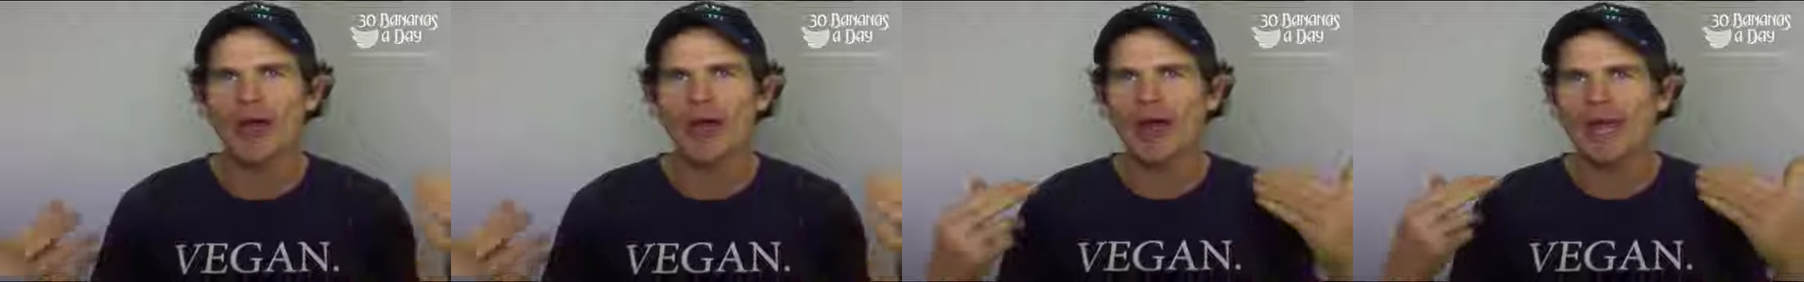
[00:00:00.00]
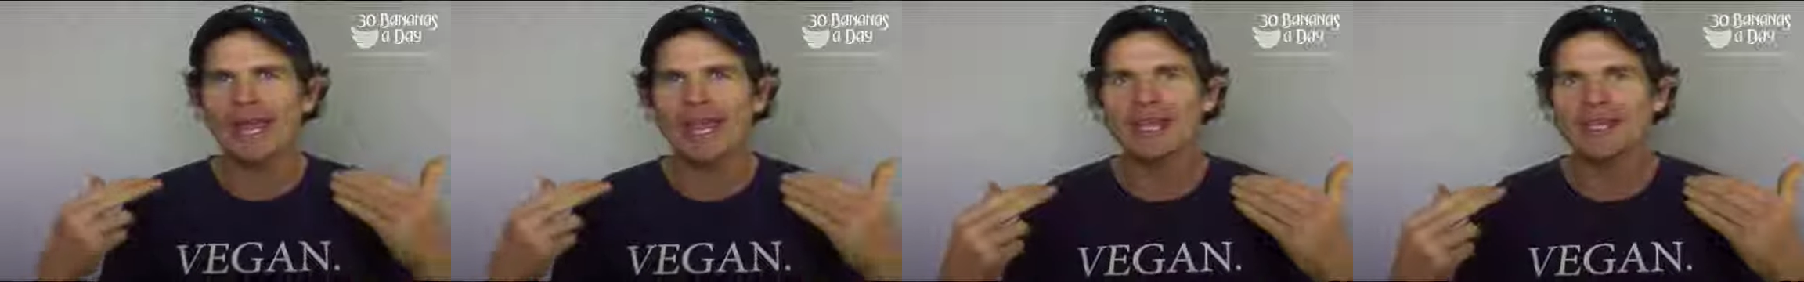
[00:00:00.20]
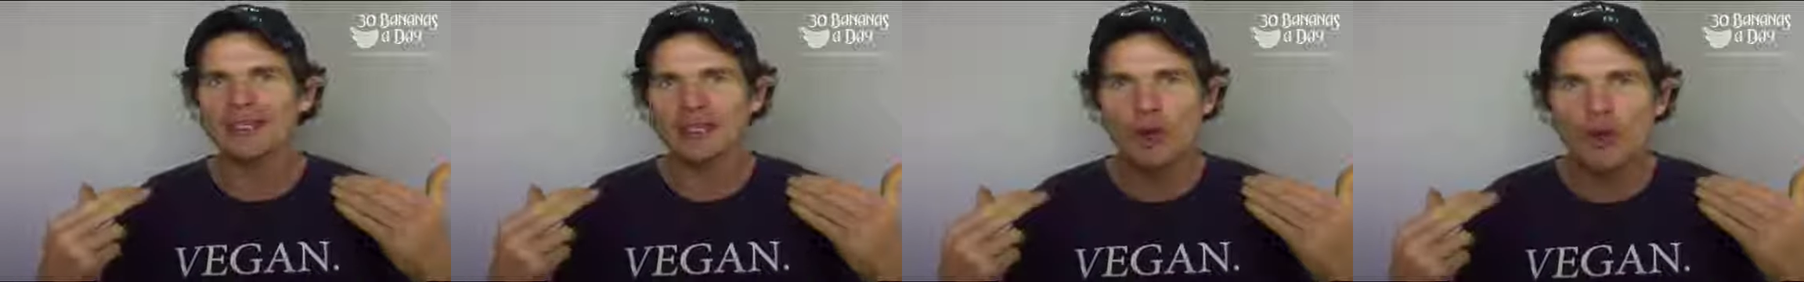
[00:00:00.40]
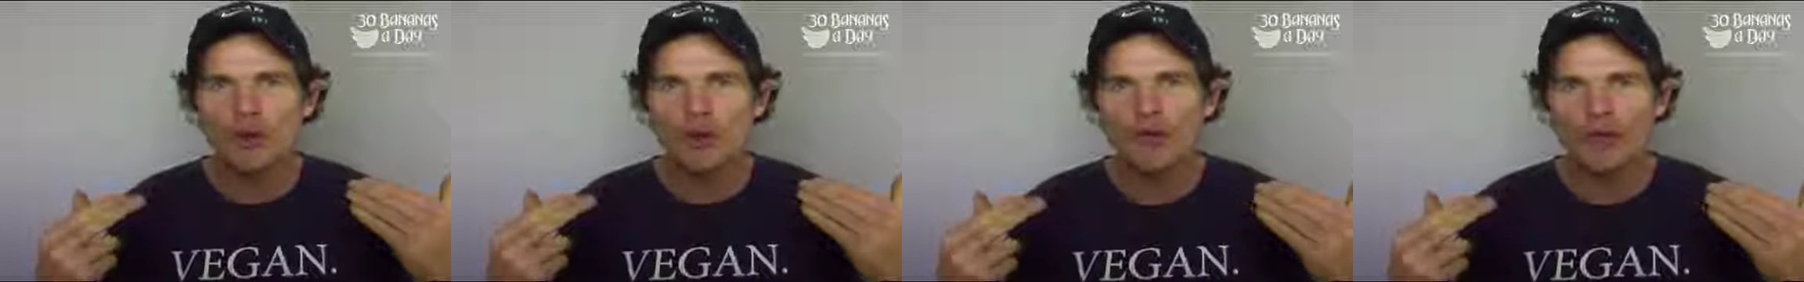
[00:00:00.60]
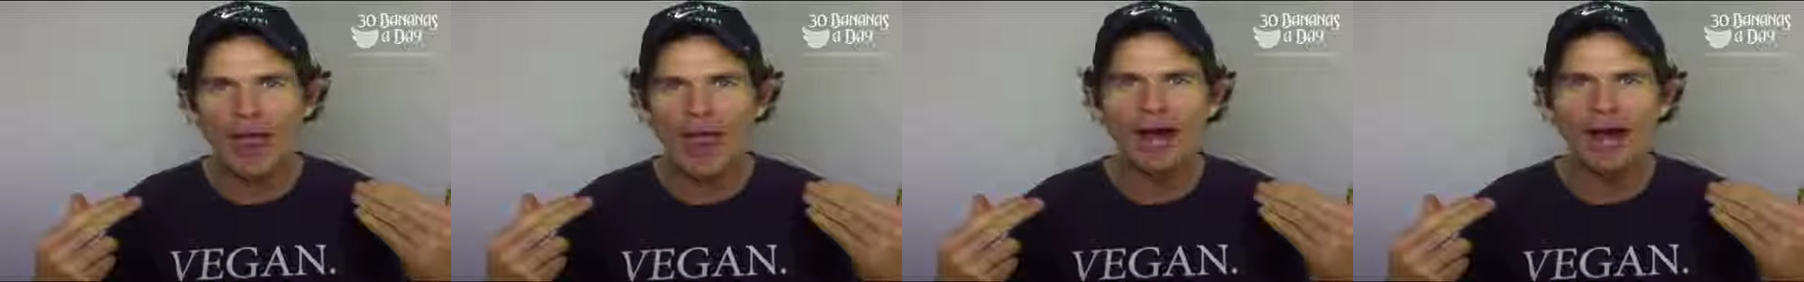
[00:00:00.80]
I eat
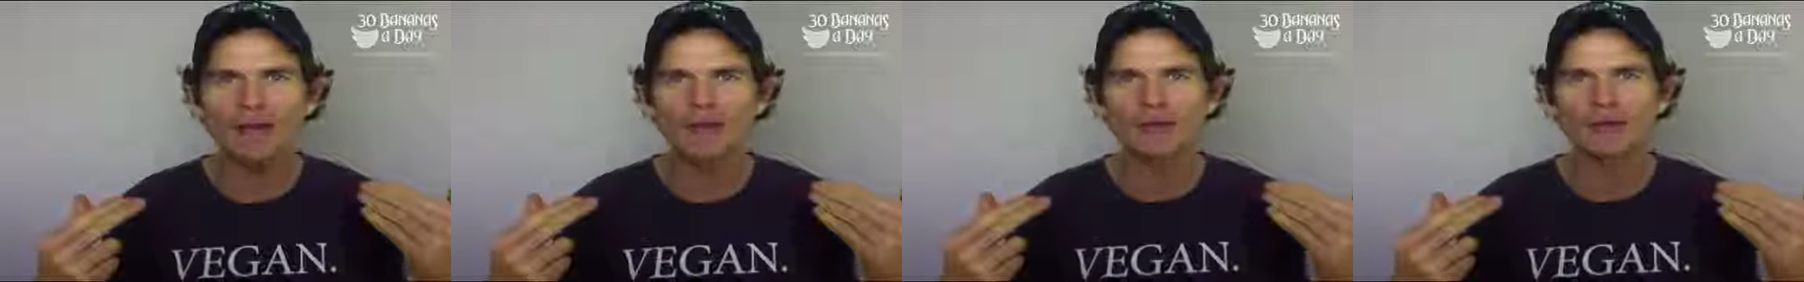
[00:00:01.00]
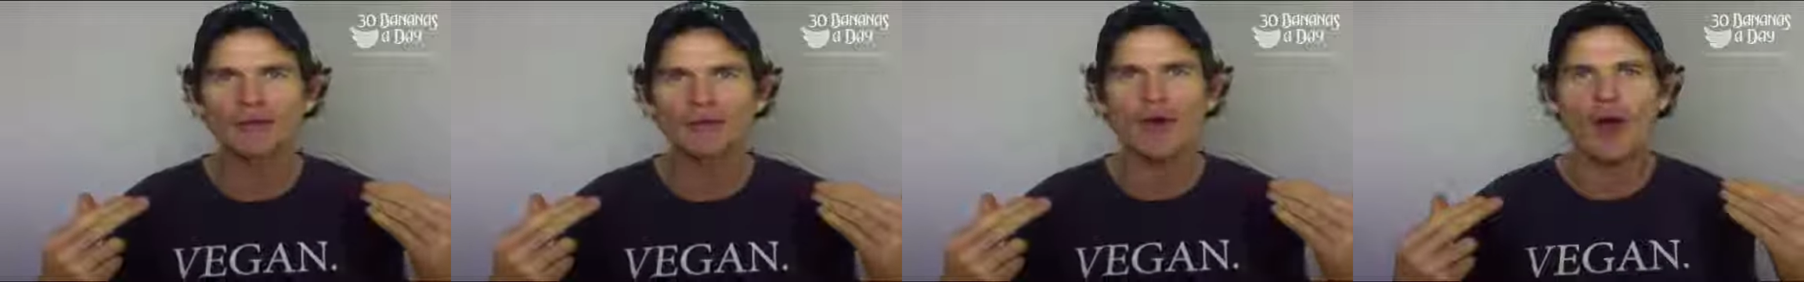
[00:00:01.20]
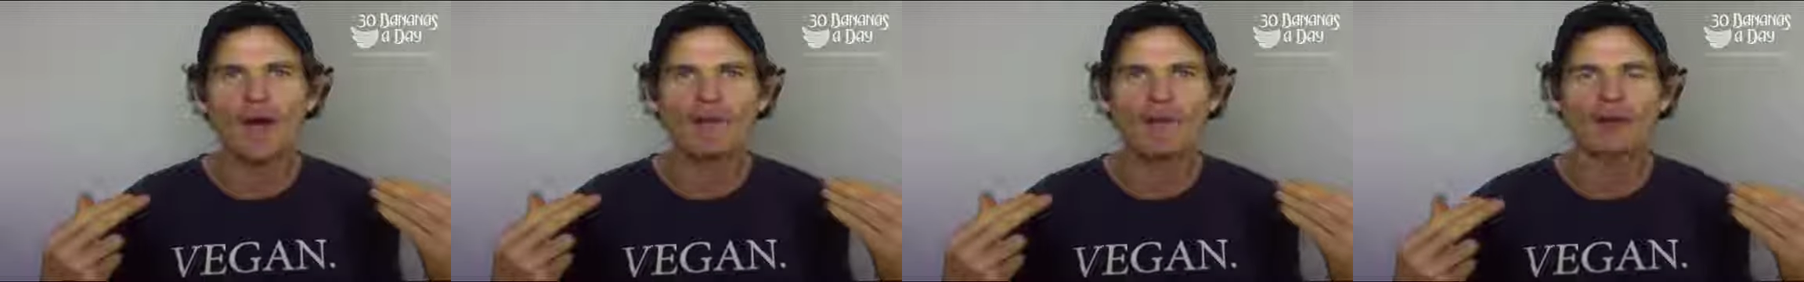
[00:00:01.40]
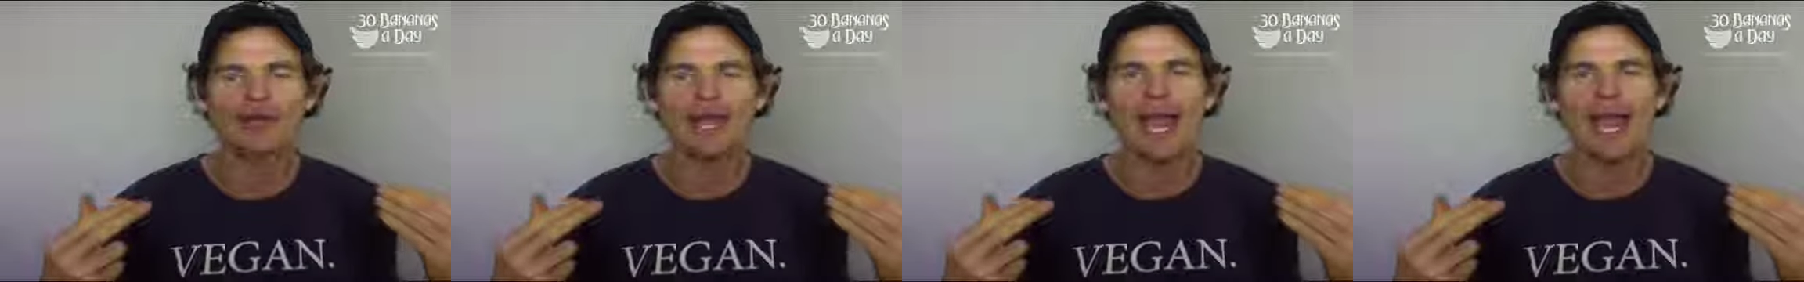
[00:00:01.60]
two thousand five hundred